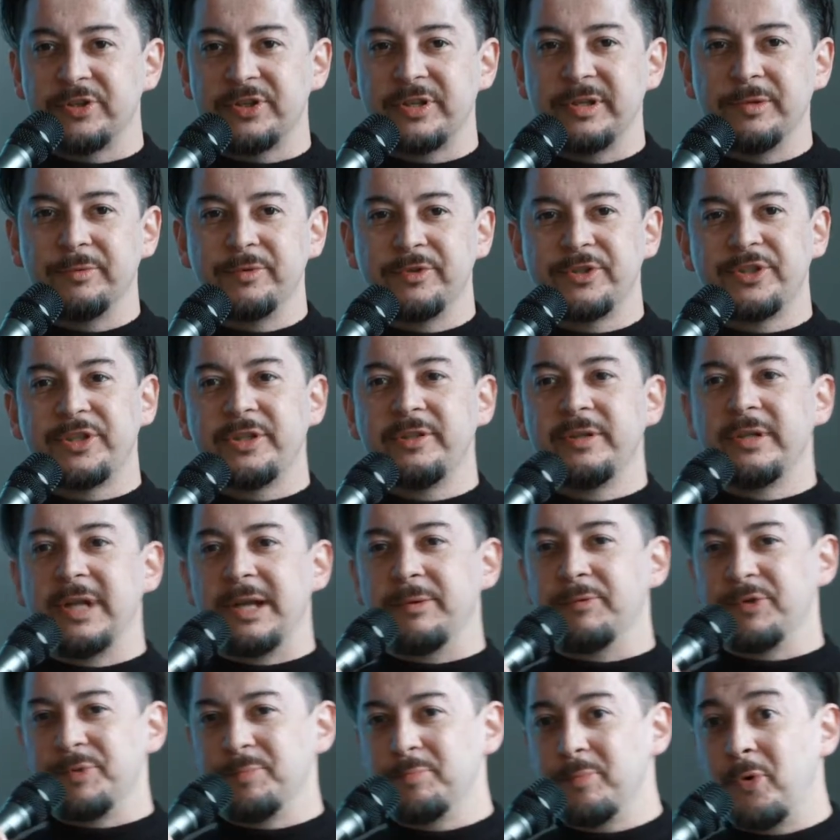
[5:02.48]
so
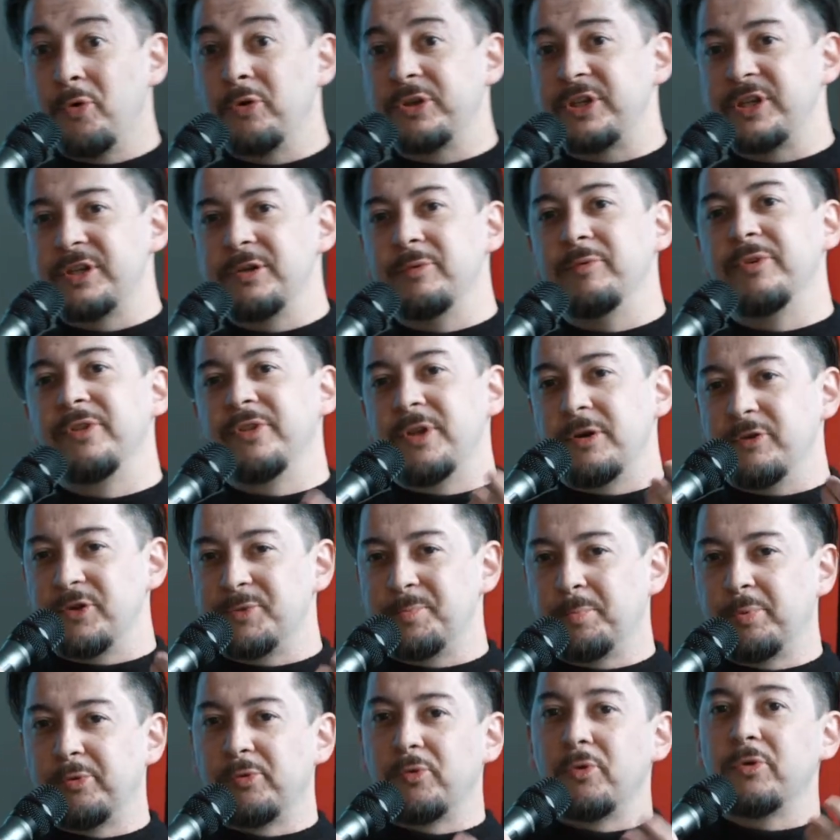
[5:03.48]
it was more to do with those
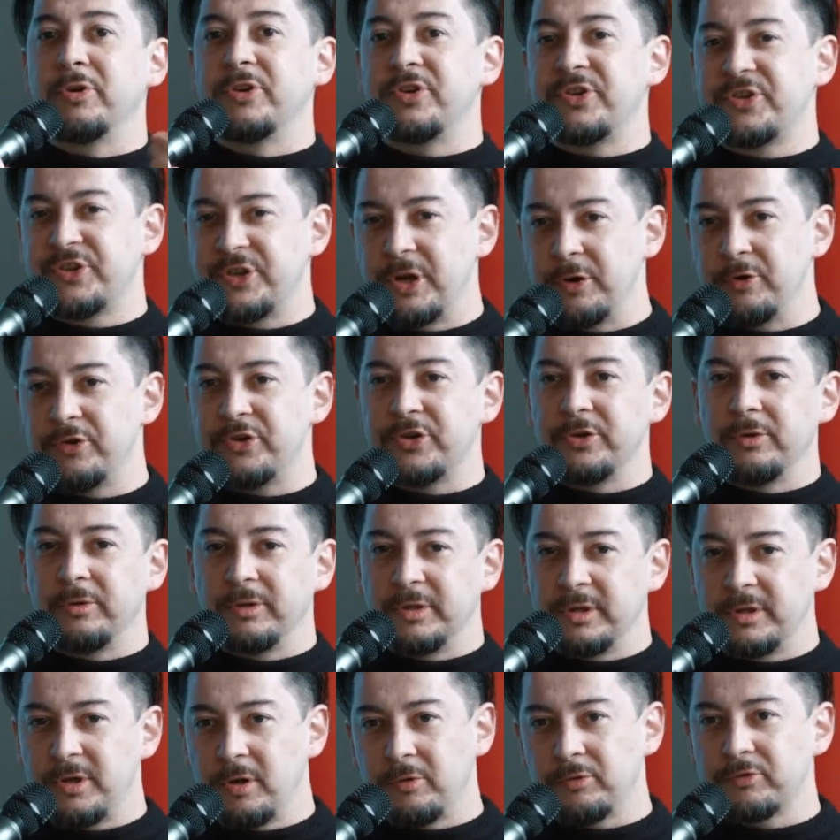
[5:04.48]
broad social
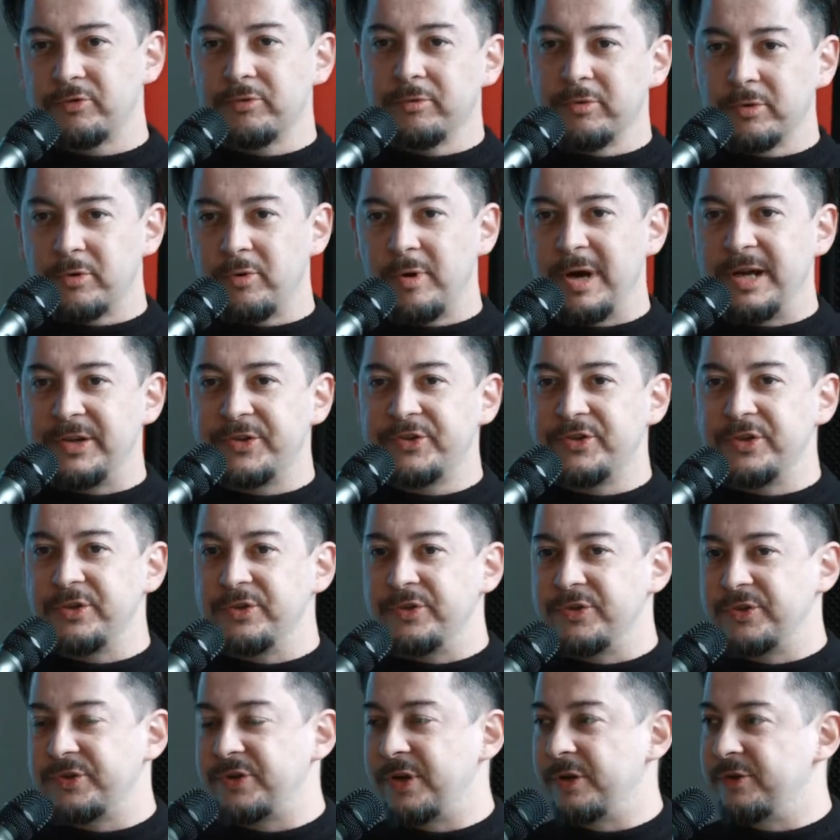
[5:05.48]
and cultural
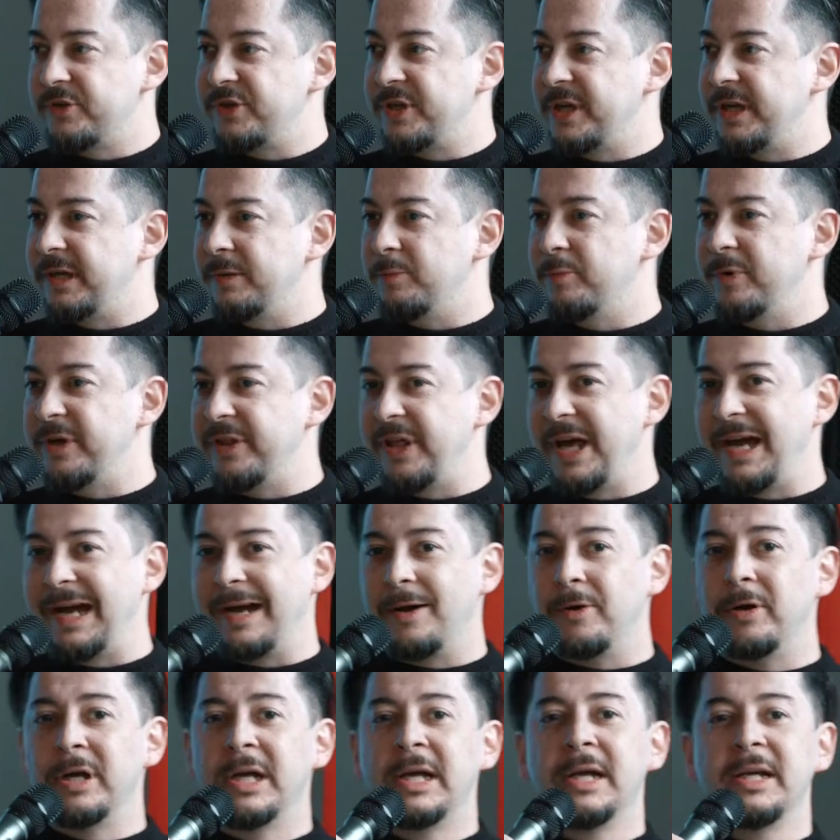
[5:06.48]
questions associated with
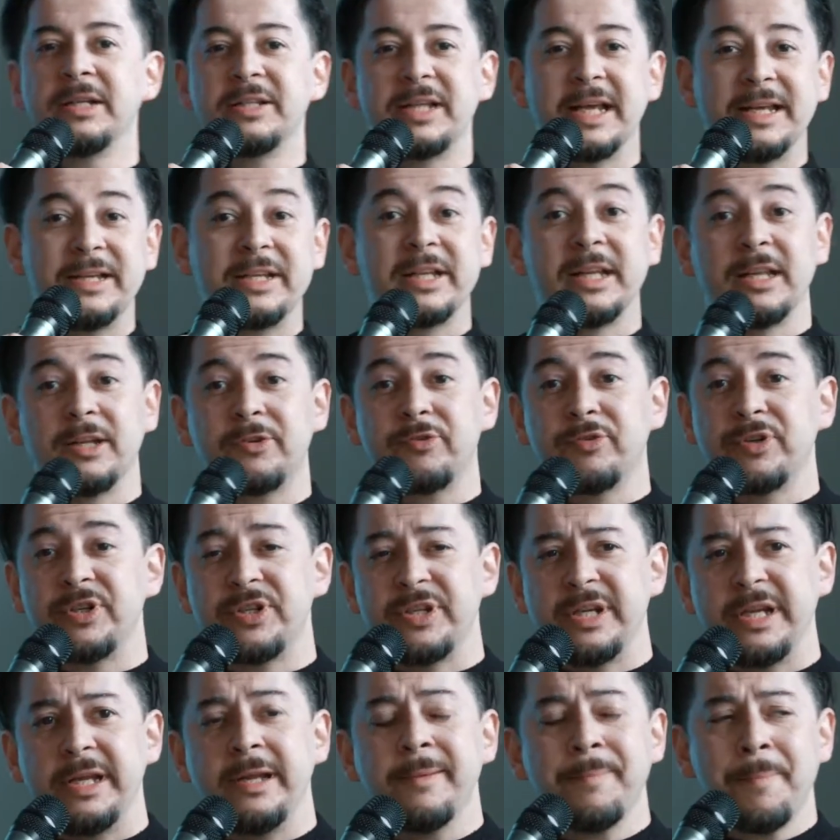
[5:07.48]
how data
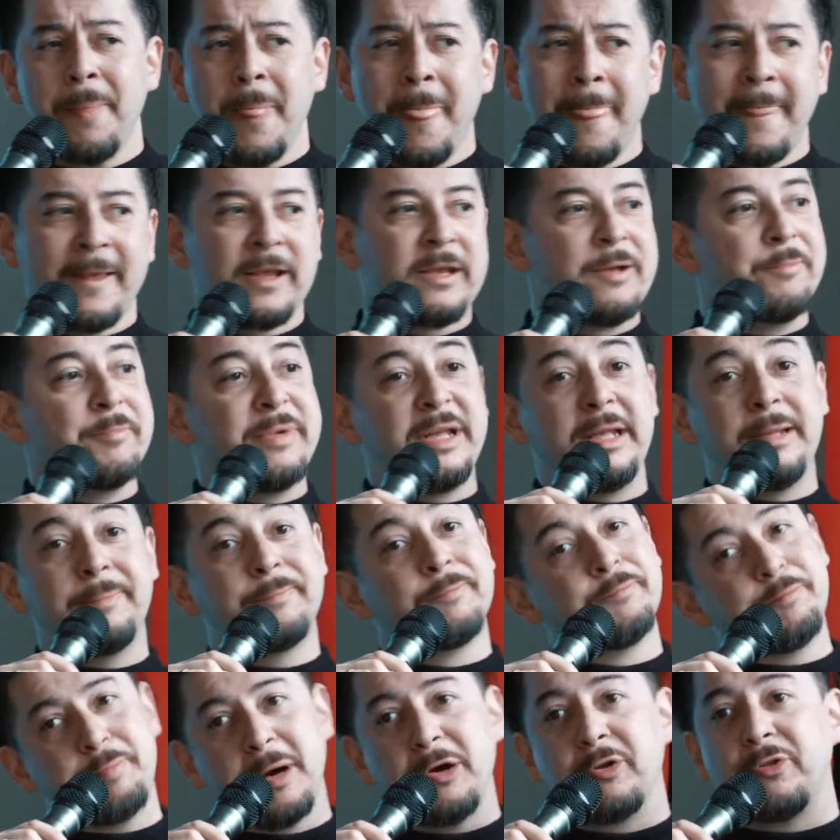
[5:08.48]
literacy can be
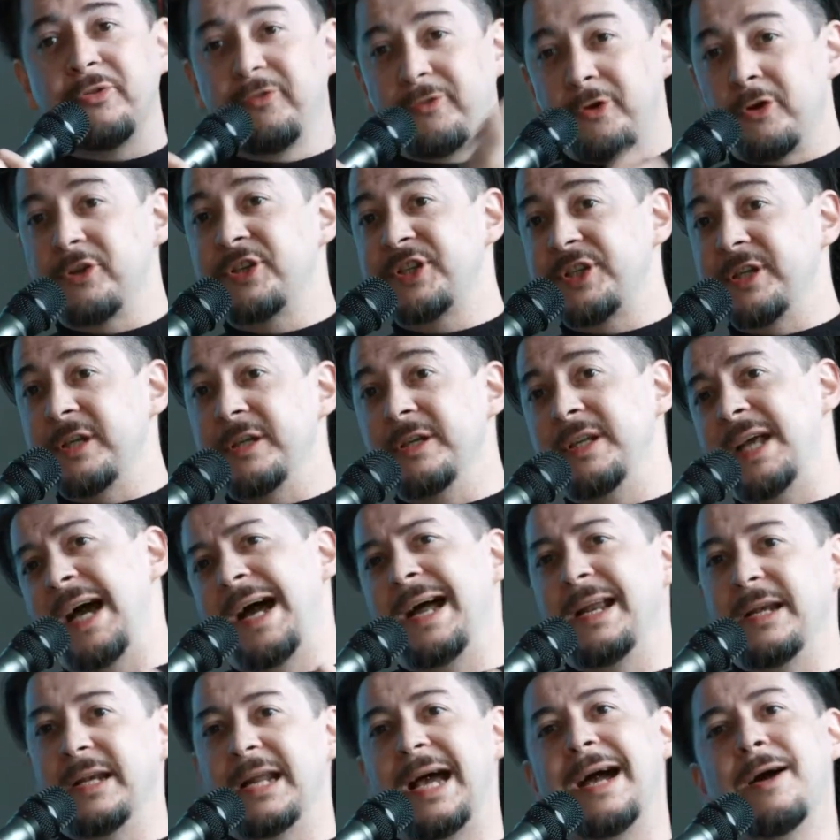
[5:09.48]
both fostered
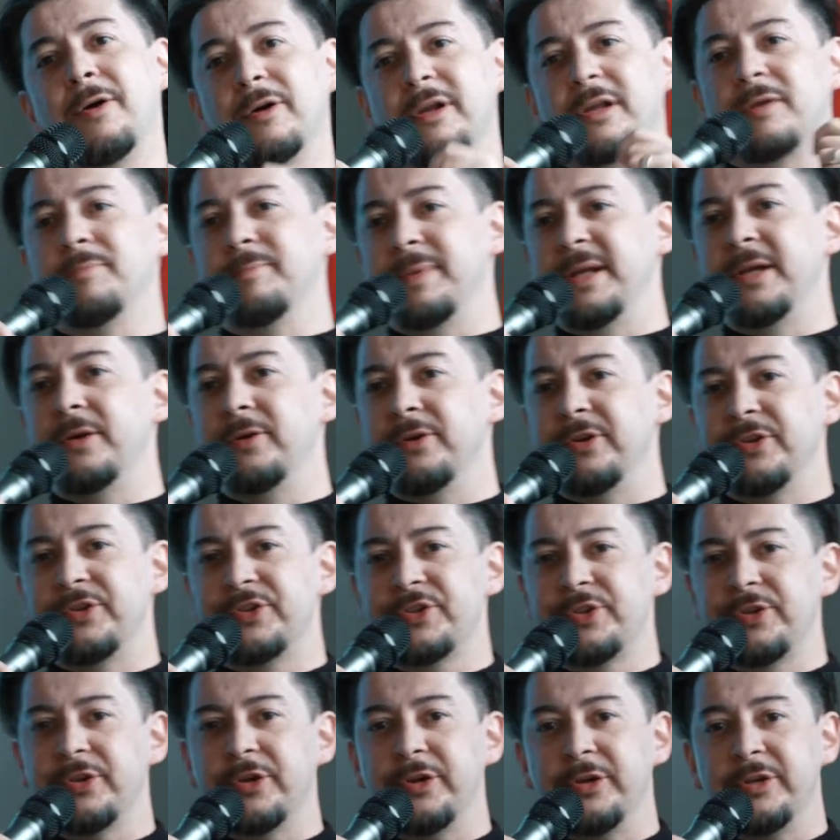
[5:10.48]
and how it can be
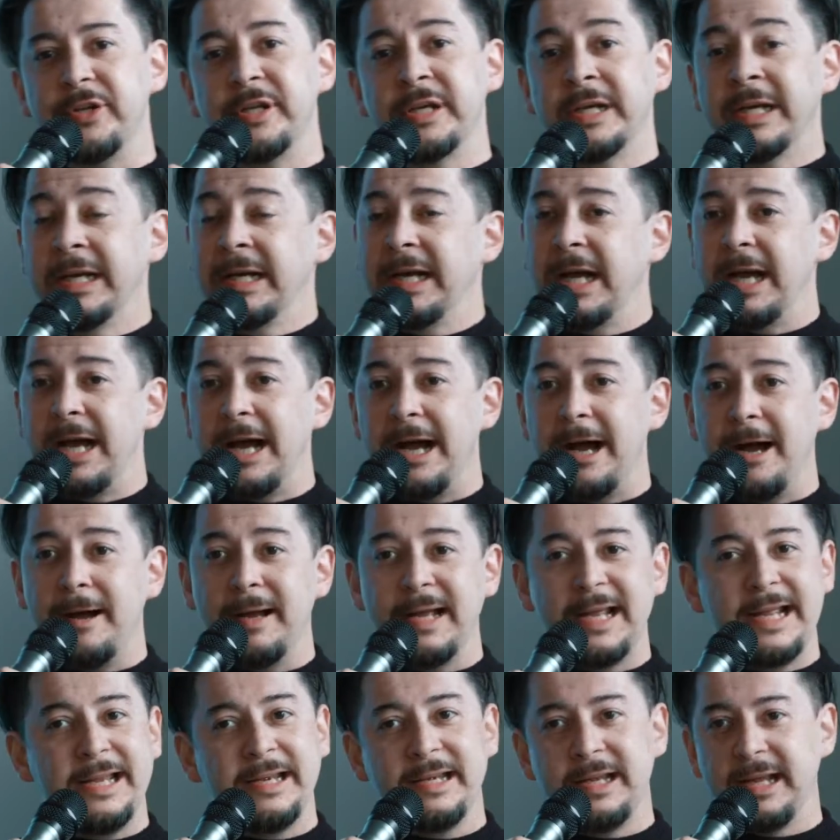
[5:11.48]
understood
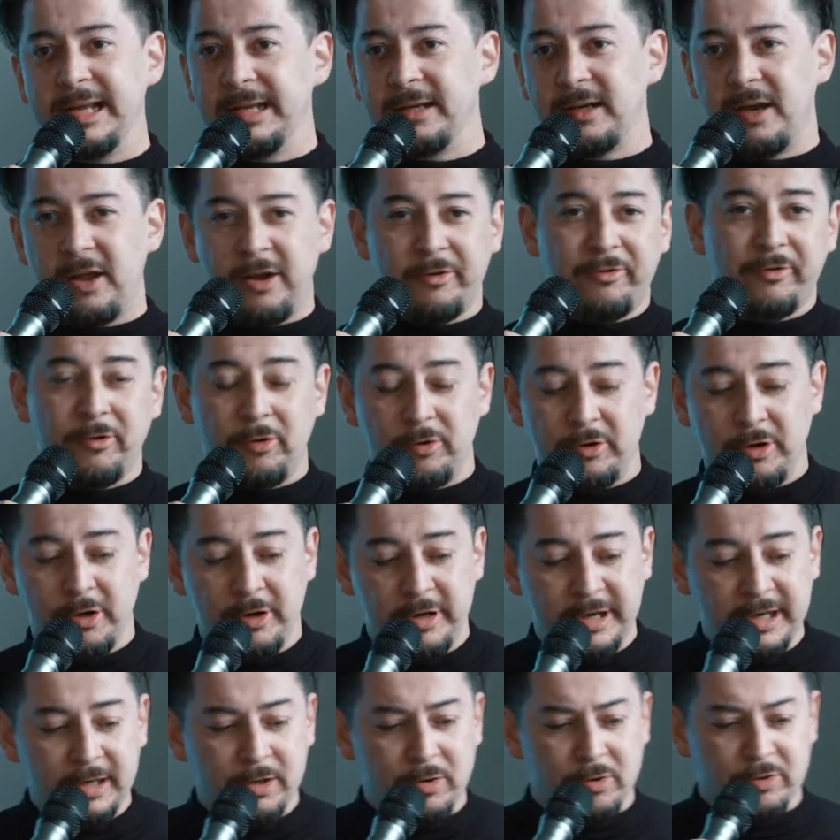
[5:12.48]
in lifelong
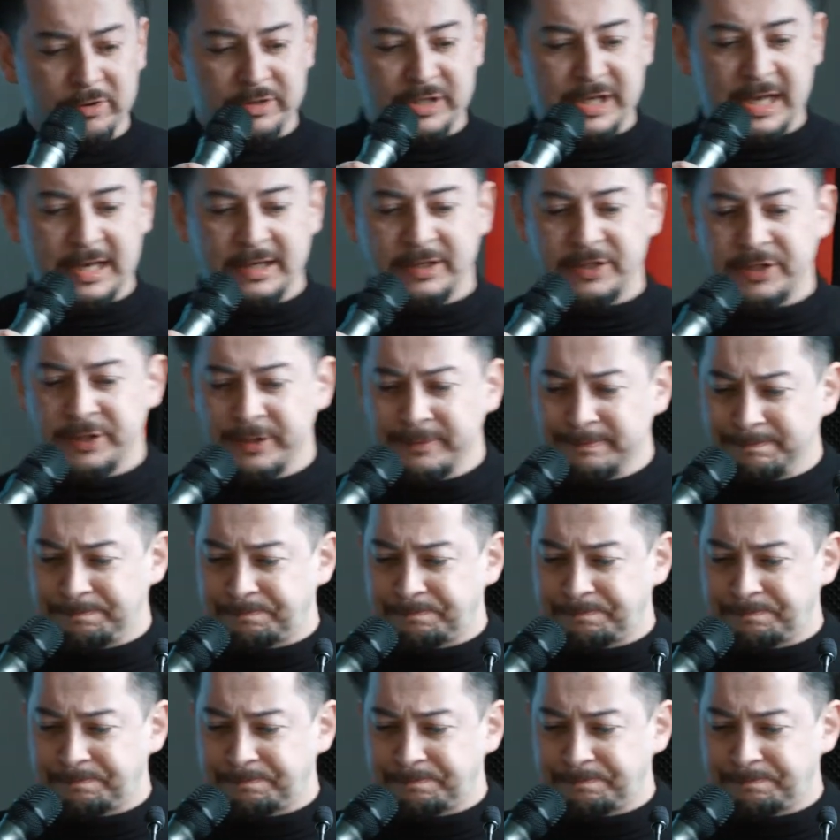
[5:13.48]
learning contexts.